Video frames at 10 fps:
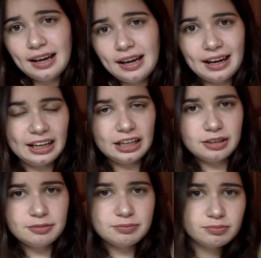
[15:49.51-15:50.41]

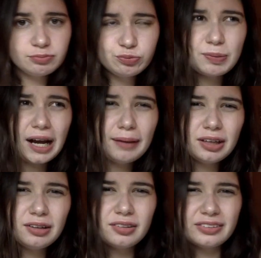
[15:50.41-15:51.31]
I
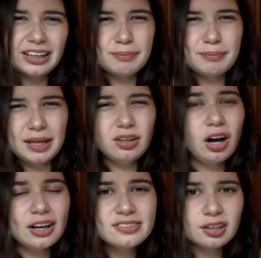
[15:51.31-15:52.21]
probably, may
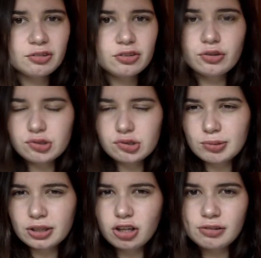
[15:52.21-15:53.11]
not stick with social
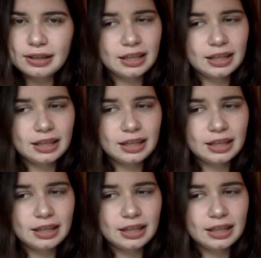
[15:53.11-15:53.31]
work, though.